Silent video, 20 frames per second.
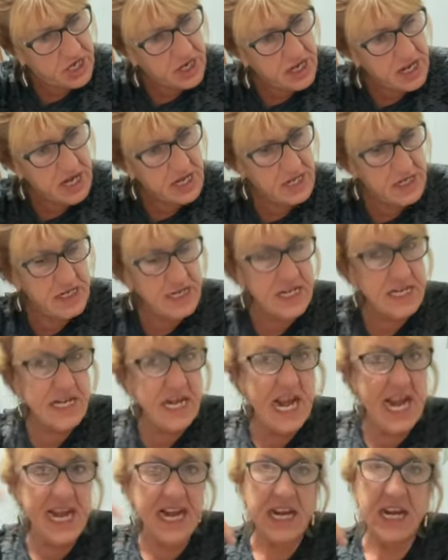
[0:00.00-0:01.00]

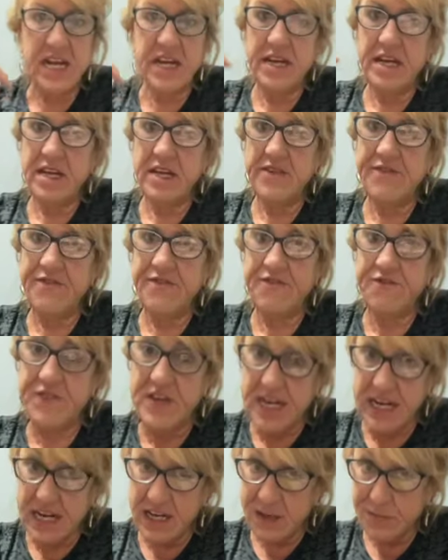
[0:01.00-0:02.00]
negative
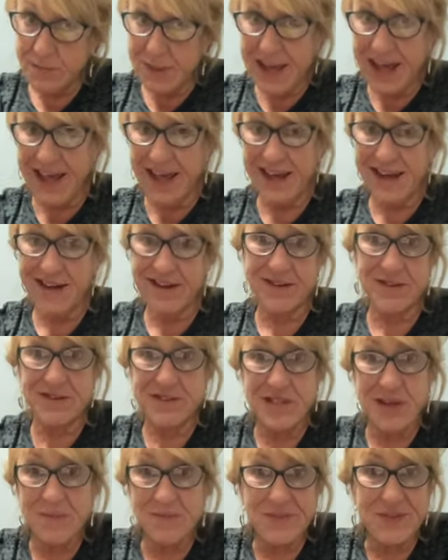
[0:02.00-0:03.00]
feedback or
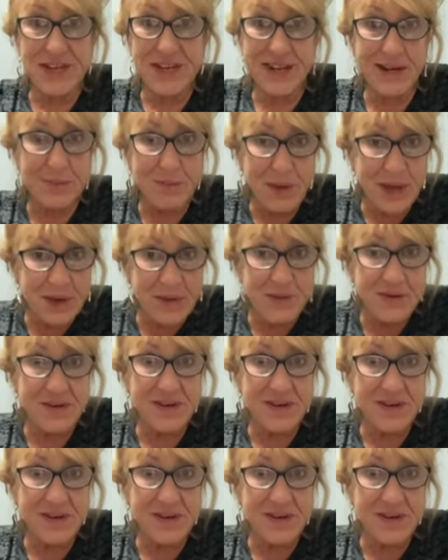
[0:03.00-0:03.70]
something about